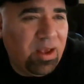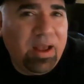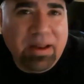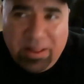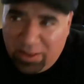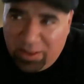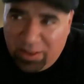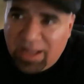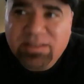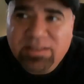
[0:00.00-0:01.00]
I think
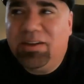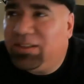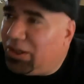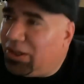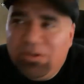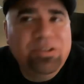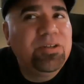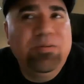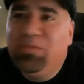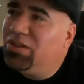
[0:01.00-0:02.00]
that's also
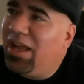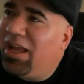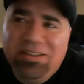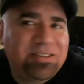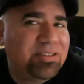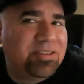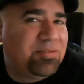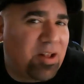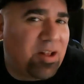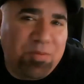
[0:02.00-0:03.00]

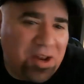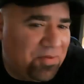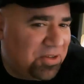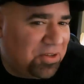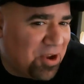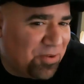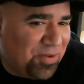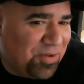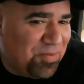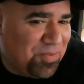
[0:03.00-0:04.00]
YouTube/Michael Bilotta
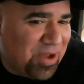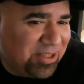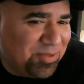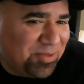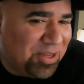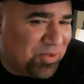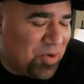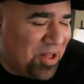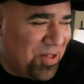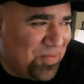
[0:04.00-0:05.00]
Photography possibly as
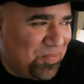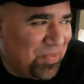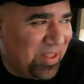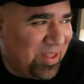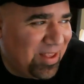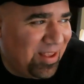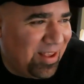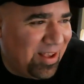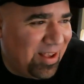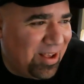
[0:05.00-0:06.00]
well.
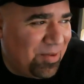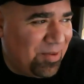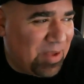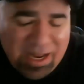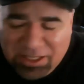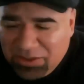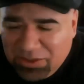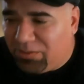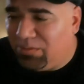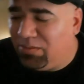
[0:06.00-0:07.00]
And I
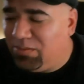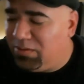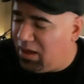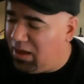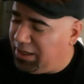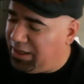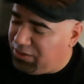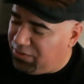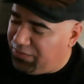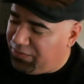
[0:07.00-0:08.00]
do
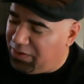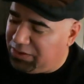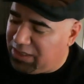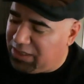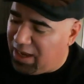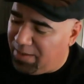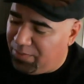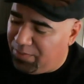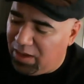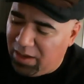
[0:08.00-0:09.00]
Photoshop
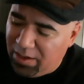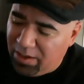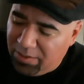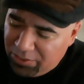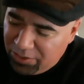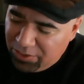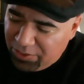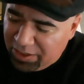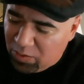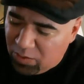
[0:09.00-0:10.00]

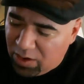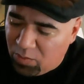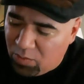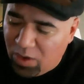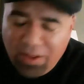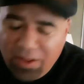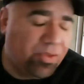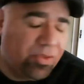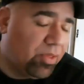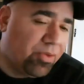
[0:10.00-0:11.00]
tutoring one-on-one
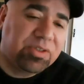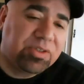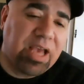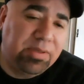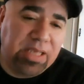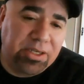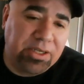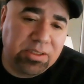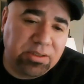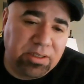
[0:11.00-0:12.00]
through Skype
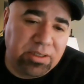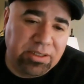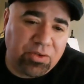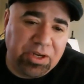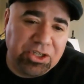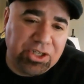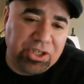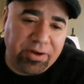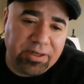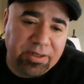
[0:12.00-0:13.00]
sessions and screen
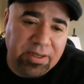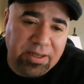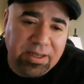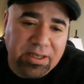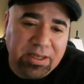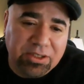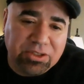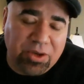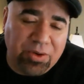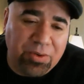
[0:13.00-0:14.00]
sharing.
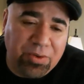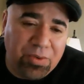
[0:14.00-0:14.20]
So